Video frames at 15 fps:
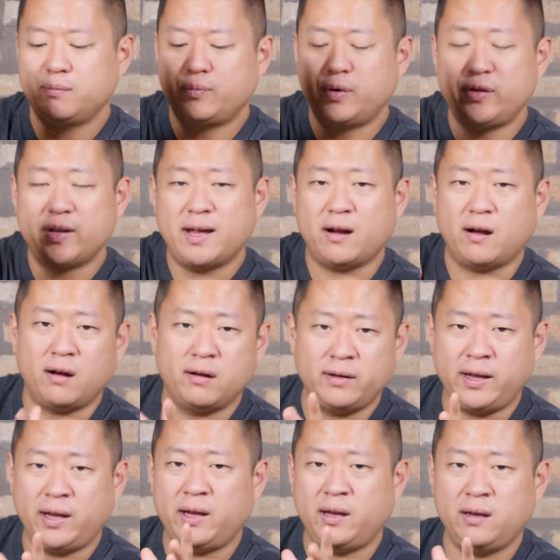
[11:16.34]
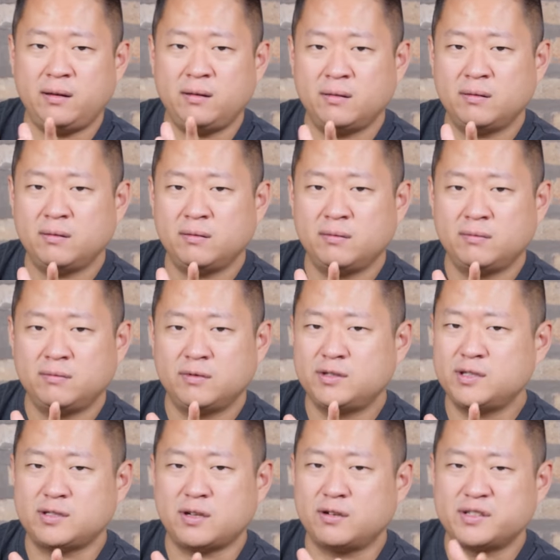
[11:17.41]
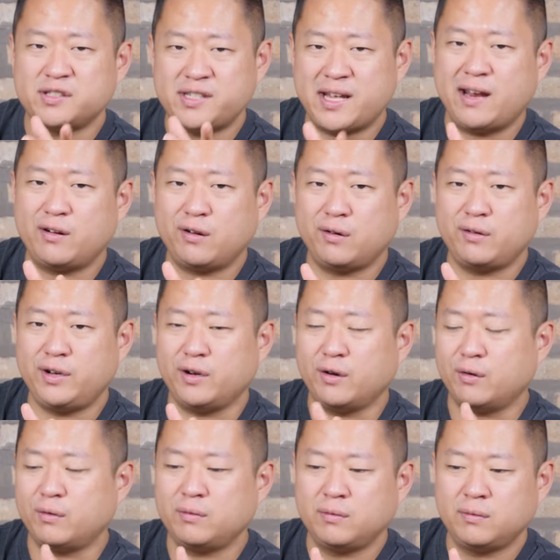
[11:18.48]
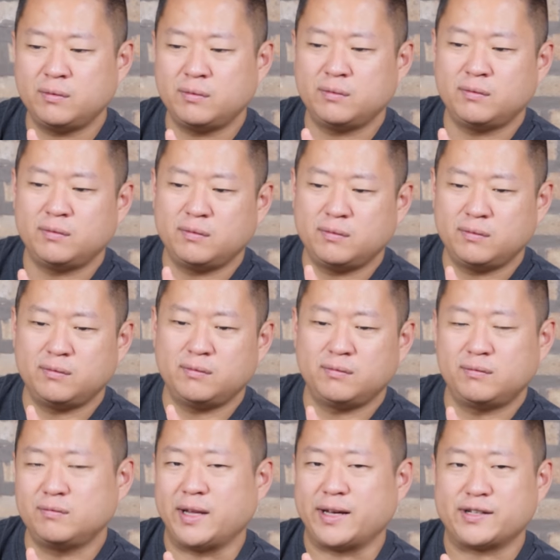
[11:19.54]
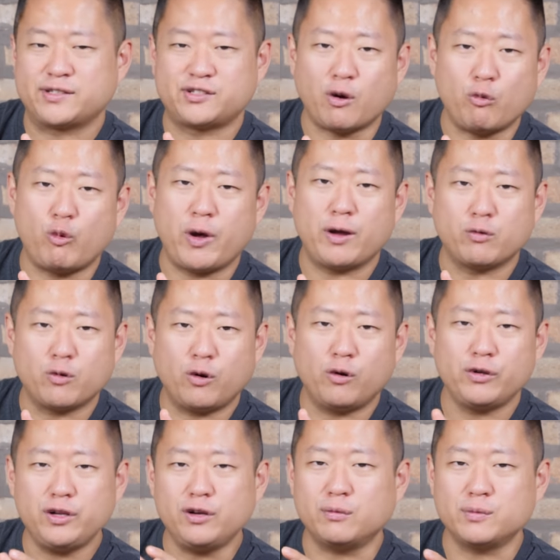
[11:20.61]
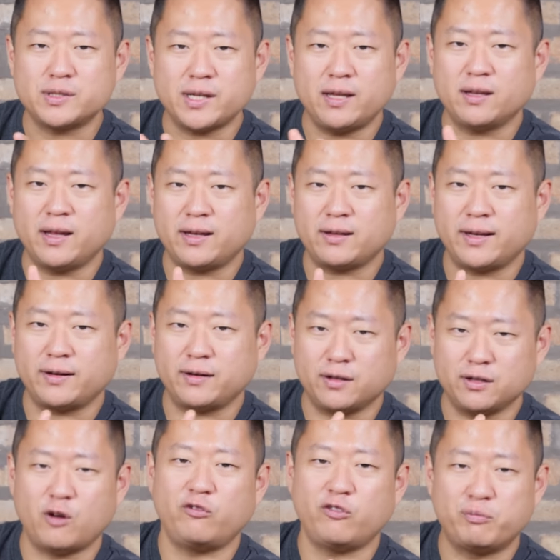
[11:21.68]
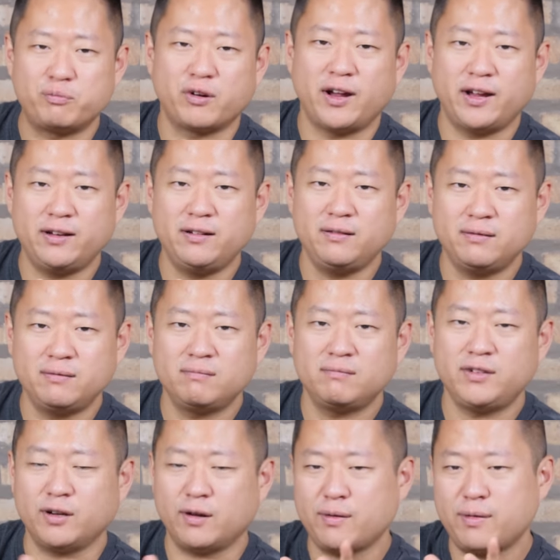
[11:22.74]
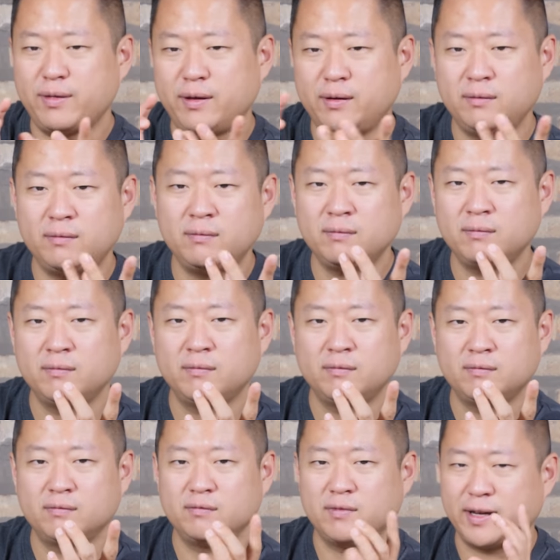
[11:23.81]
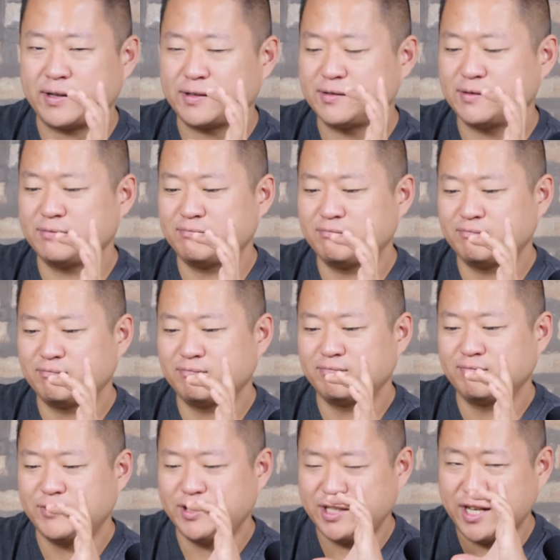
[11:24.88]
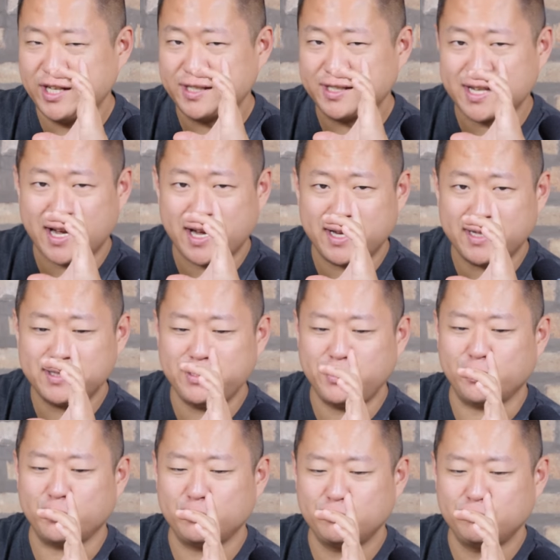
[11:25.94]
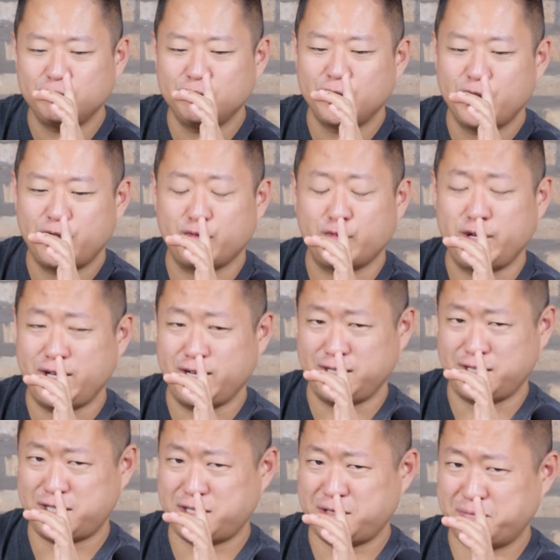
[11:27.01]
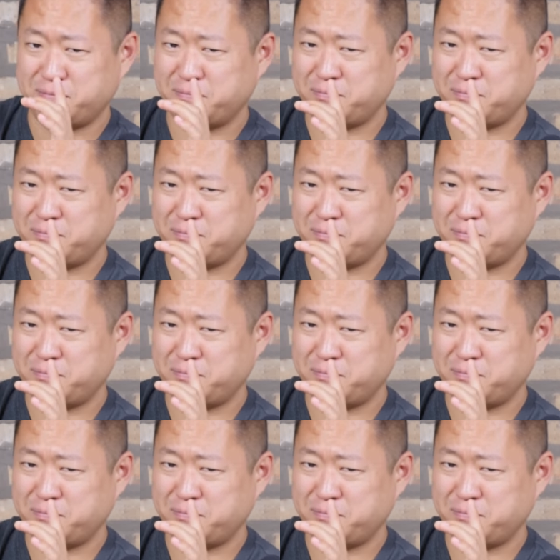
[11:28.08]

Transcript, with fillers: Put that on a just on a standard, you know, like subway roll, you know what I'm saying? Like like a, a loaf of bread, you know, a thin, like yeast size, you know, three inch